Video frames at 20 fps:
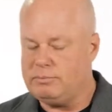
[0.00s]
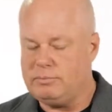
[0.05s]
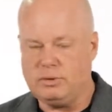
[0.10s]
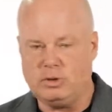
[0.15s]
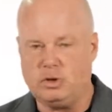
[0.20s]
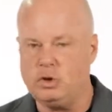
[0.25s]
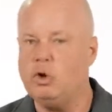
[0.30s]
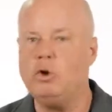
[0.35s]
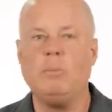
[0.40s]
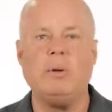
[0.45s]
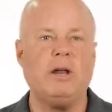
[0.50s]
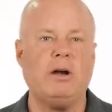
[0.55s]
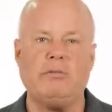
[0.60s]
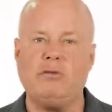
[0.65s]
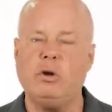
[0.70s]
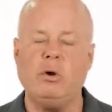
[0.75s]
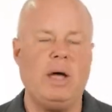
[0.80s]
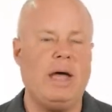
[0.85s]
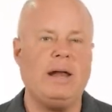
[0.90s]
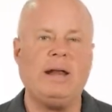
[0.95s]
Zoom
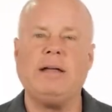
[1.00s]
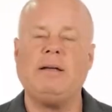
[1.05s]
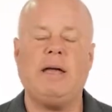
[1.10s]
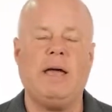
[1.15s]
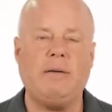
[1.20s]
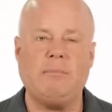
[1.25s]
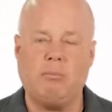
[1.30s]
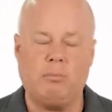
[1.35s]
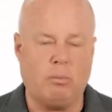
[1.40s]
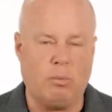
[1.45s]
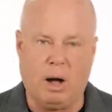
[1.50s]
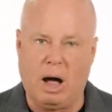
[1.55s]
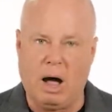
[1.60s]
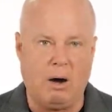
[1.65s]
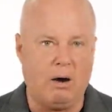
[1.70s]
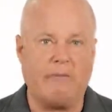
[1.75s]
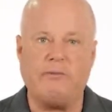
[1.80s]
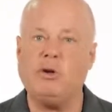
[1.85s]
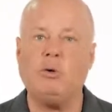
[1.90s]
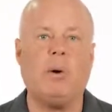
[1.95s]
interview,
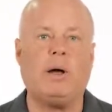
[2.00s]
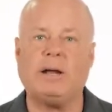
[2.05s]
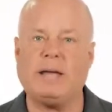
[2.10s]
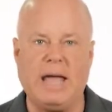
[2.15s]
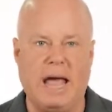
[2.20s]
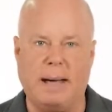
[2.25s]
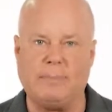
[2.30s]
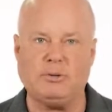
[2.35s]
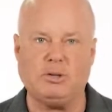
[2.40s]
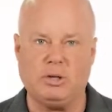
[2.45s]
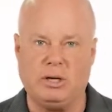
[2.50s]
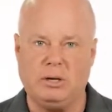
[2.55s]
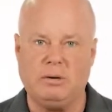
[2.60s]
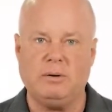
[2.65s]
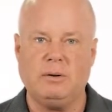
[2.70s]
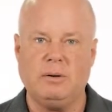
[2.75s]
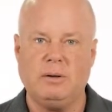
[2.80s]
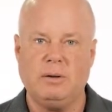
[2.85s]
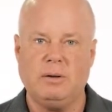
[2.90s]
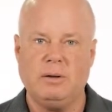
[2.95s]
however you want to capture it,
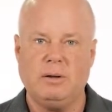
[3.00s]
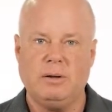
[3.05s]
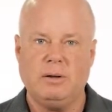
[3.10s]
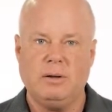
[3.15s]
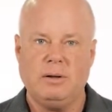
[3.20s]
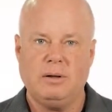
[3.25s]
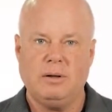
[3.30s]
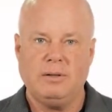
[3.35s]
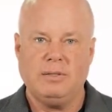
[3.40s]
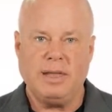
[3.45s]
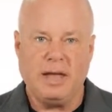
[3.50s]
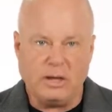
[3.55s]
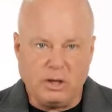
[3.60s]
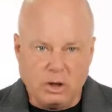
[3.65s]
that